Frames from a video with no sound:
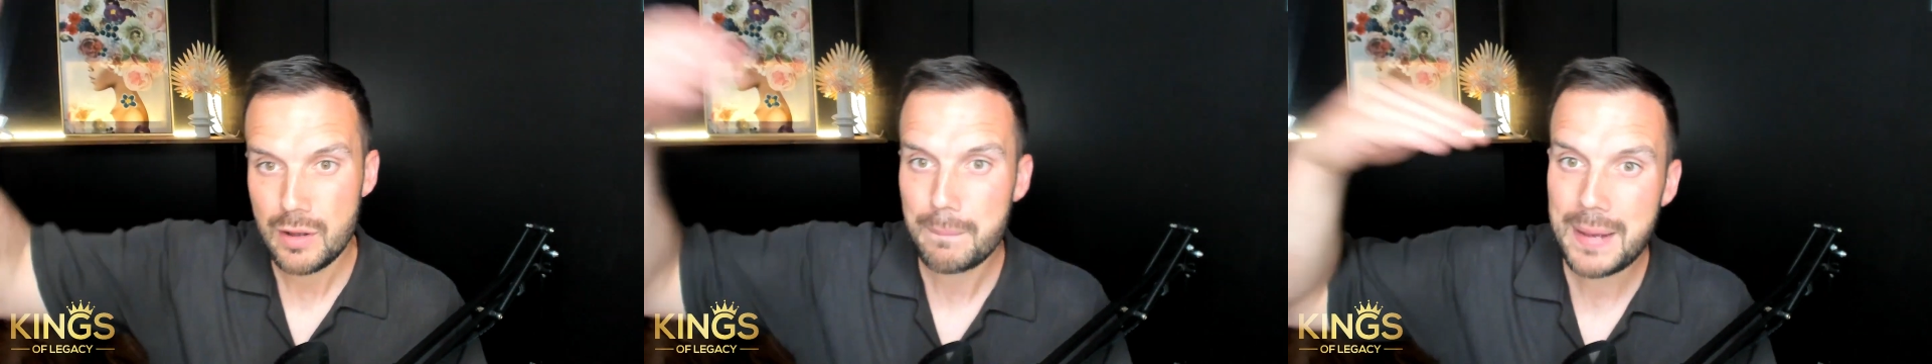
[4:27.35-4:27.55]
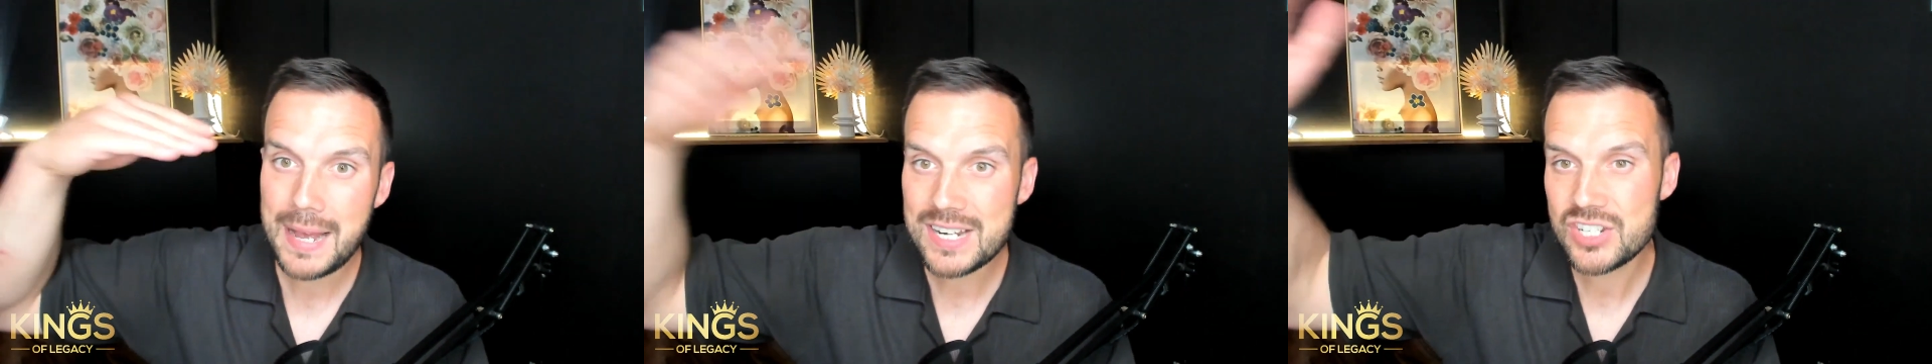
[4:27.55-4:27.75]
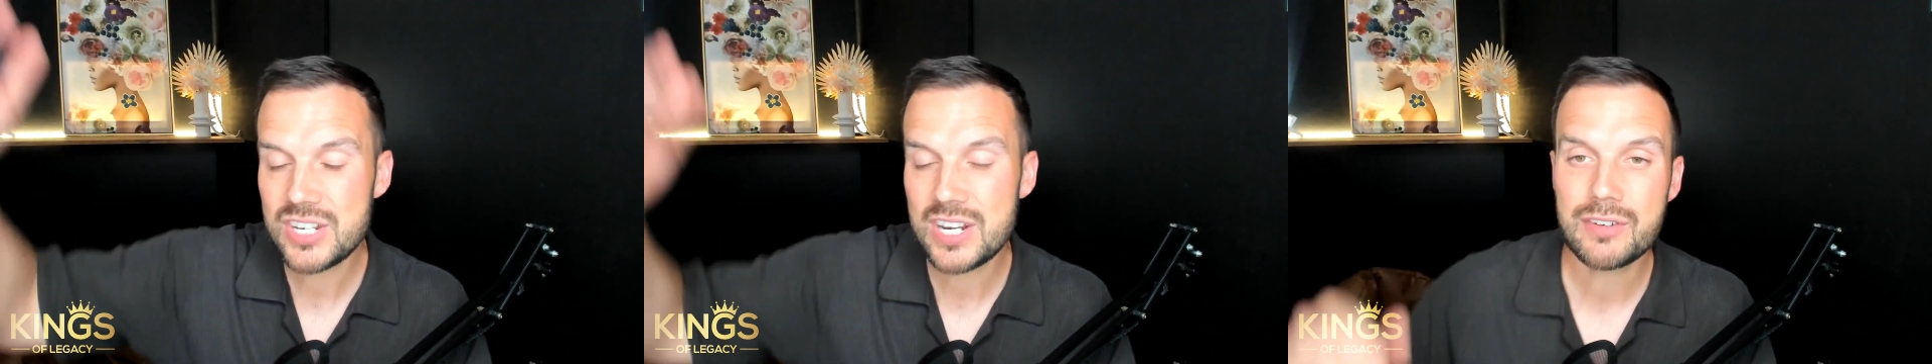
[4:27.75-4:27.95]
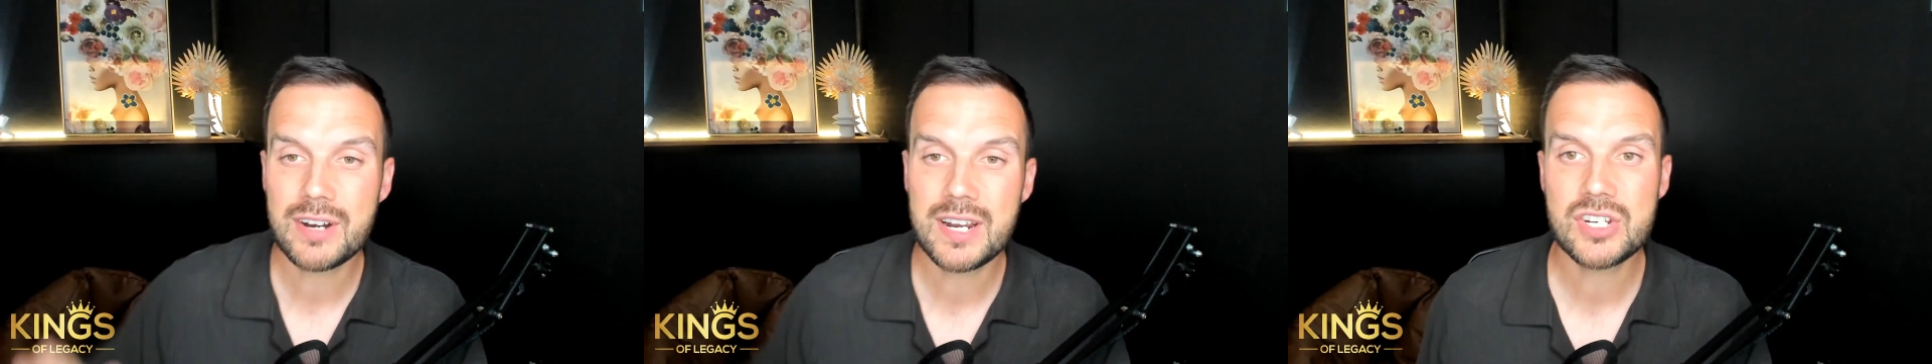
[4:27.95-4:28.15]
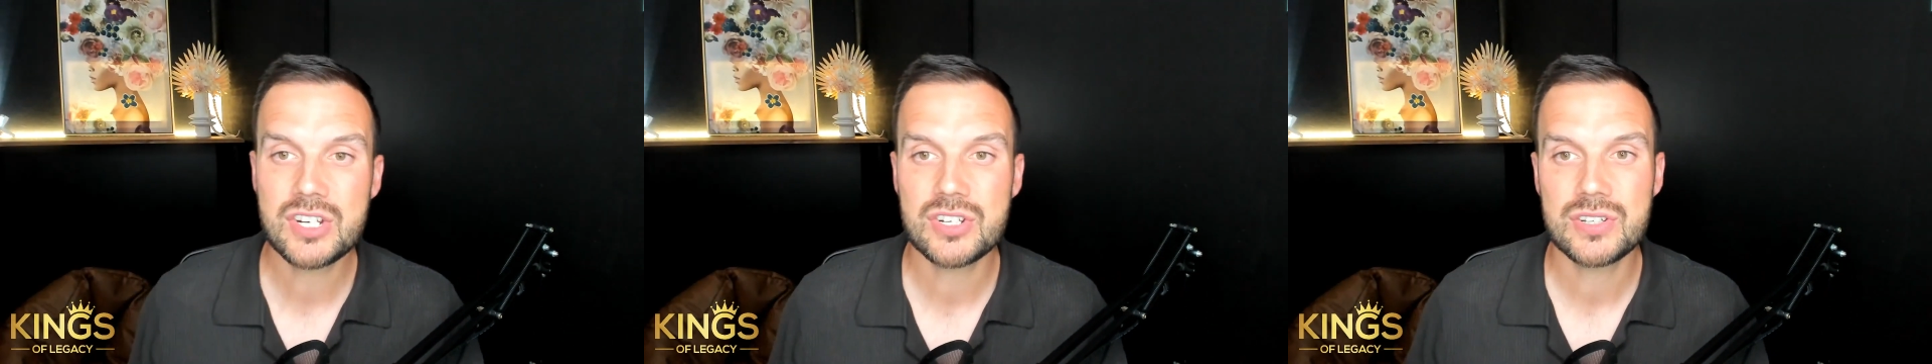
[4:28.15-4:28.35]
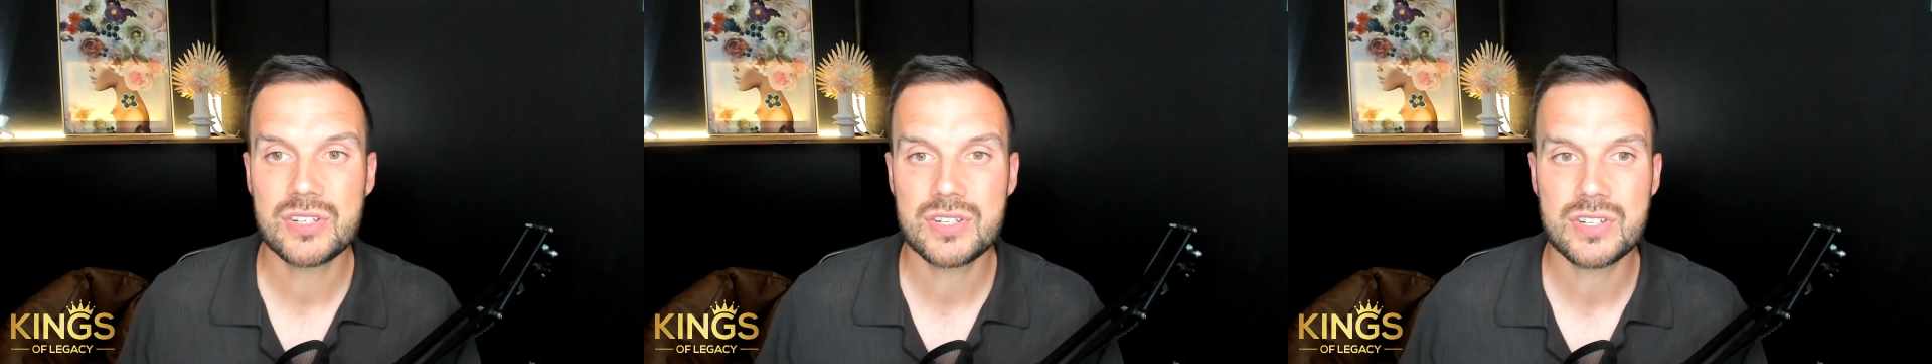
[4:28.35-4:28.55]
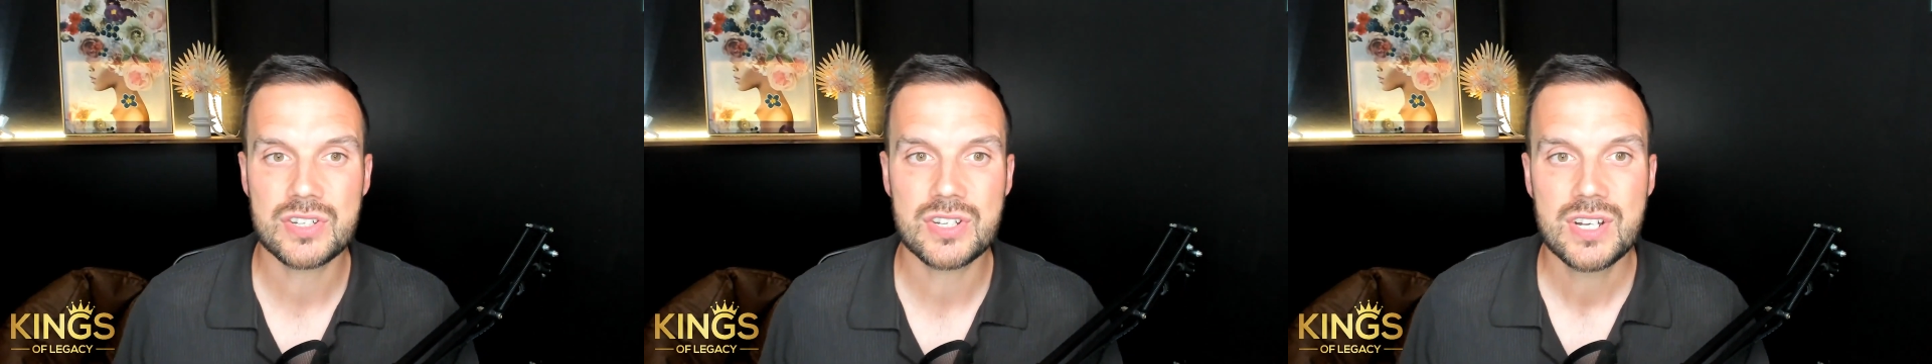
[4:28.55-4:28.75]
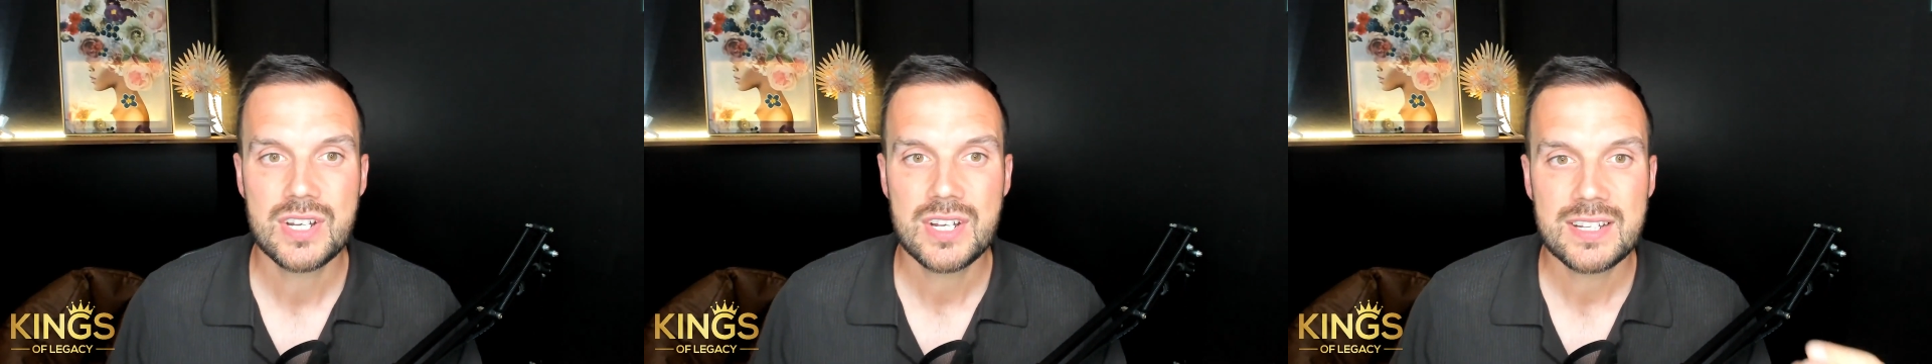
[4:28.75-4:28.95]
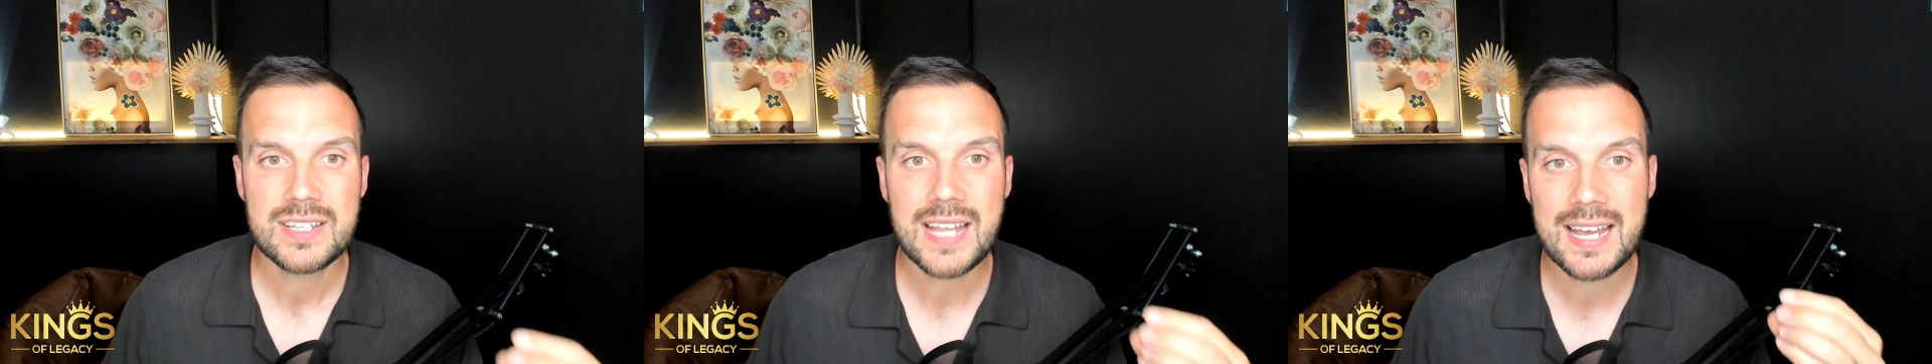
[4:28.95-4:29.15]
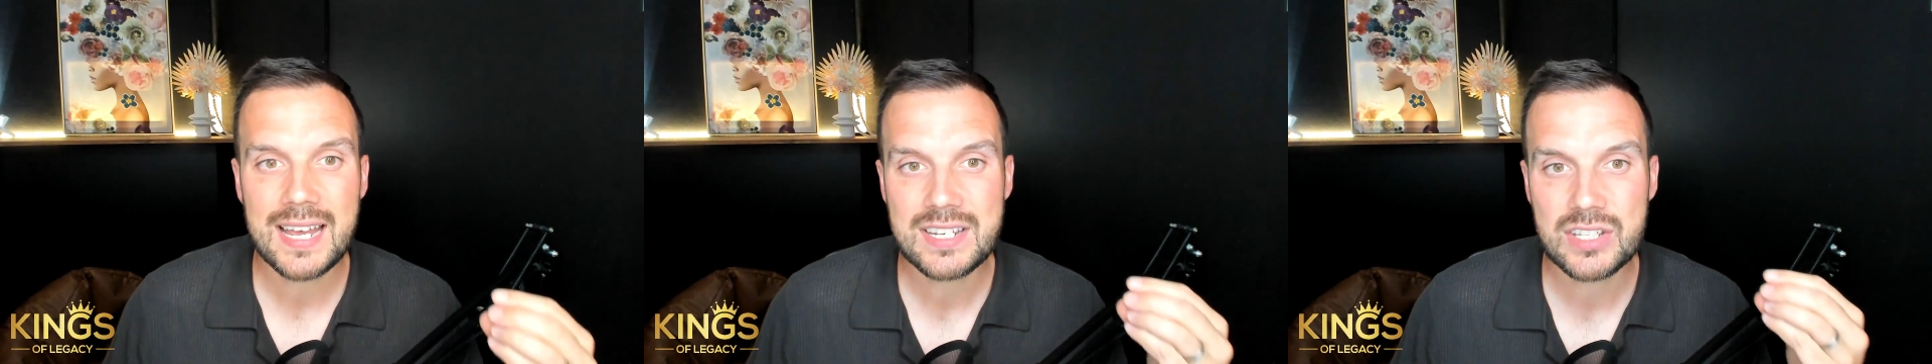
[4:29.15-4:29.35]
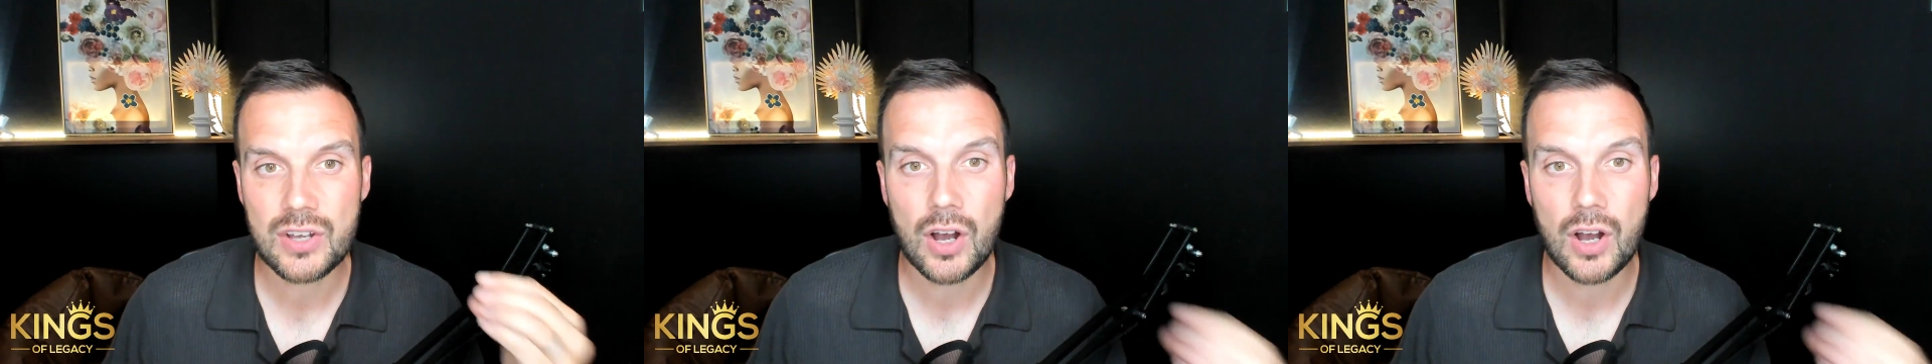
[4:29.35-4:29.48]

past generations that is to